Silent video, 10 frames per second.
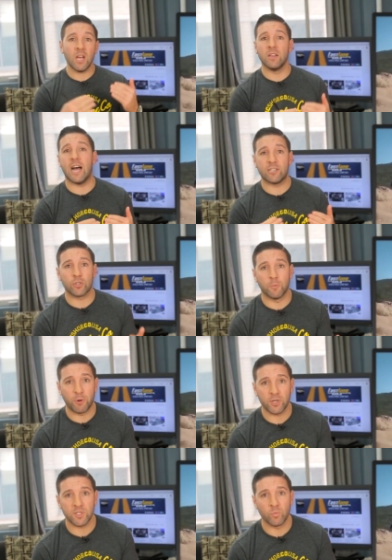a logical
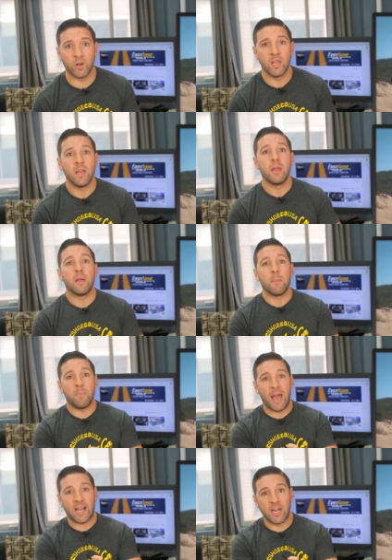person would
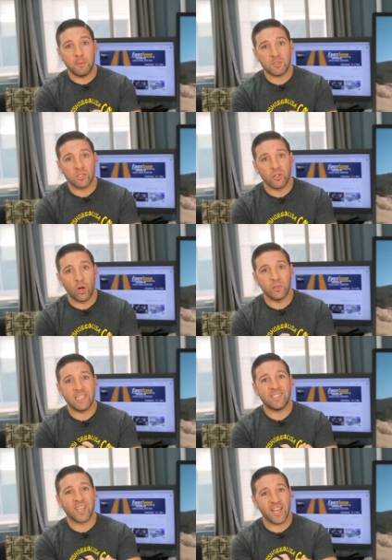back up
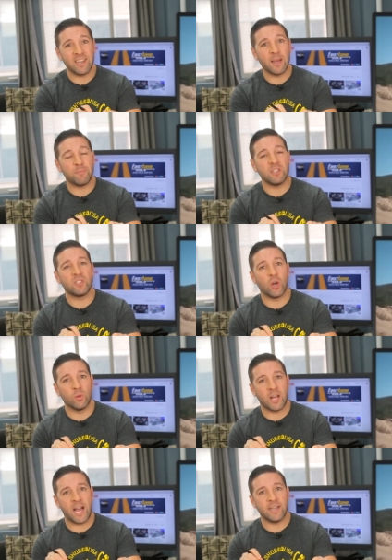slowly, tighten up the
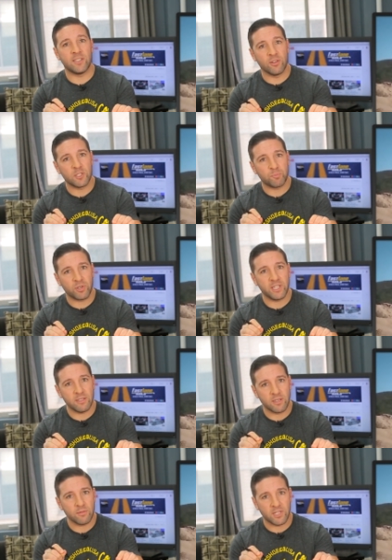tow line till it's pretty,
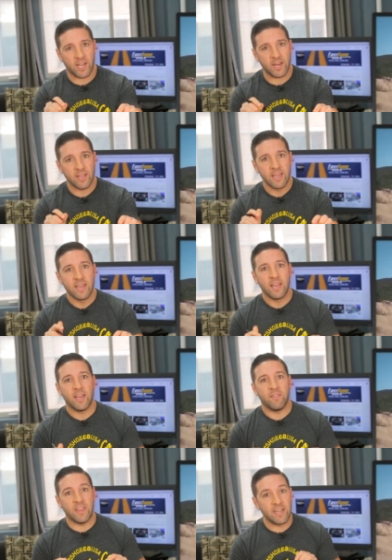you know, tight,
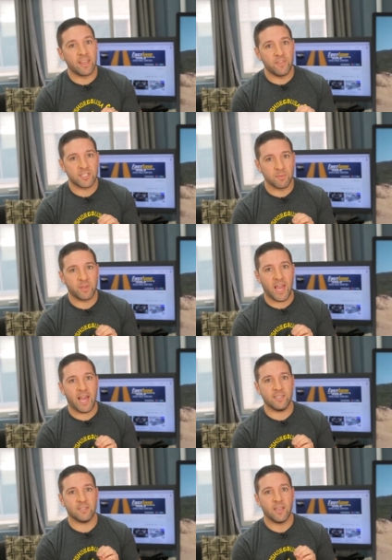then give it some
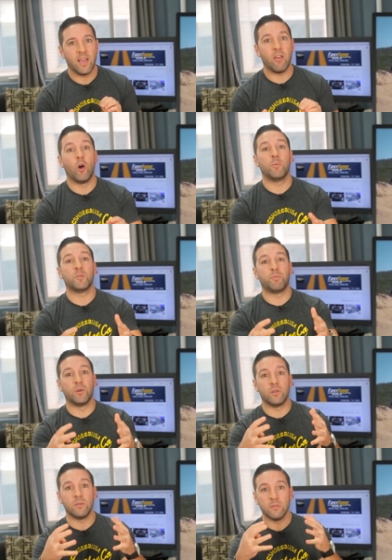gas, and hope to
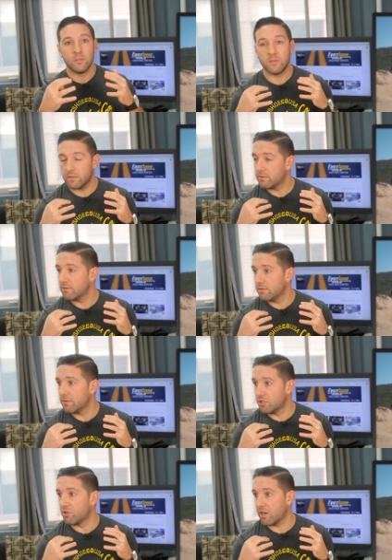pull
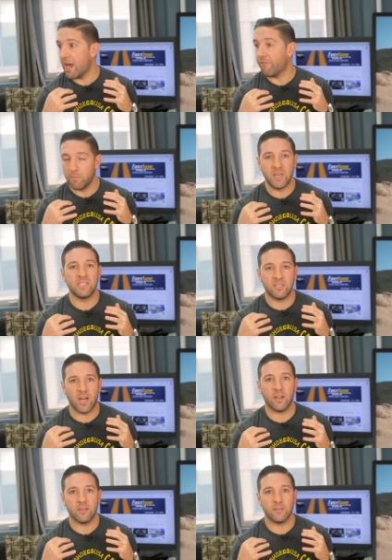the truck out from being
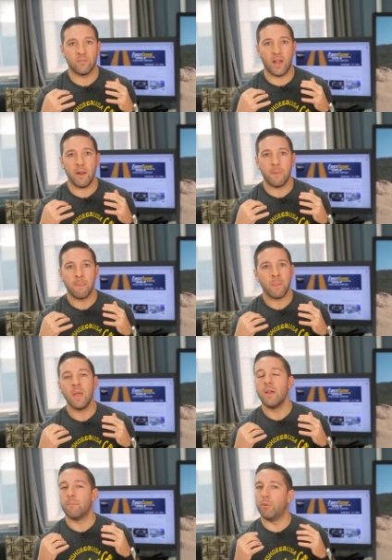stuck, right?
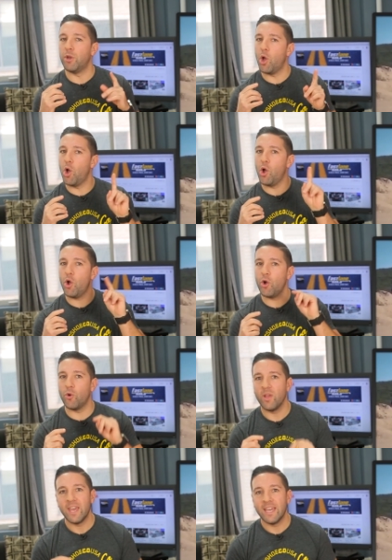But
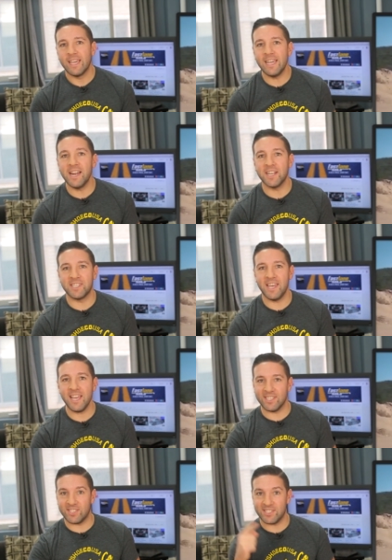no, he does
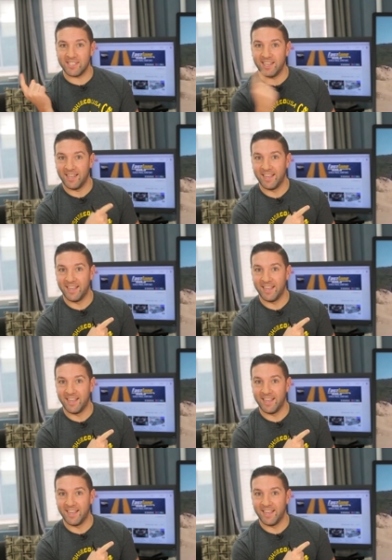this.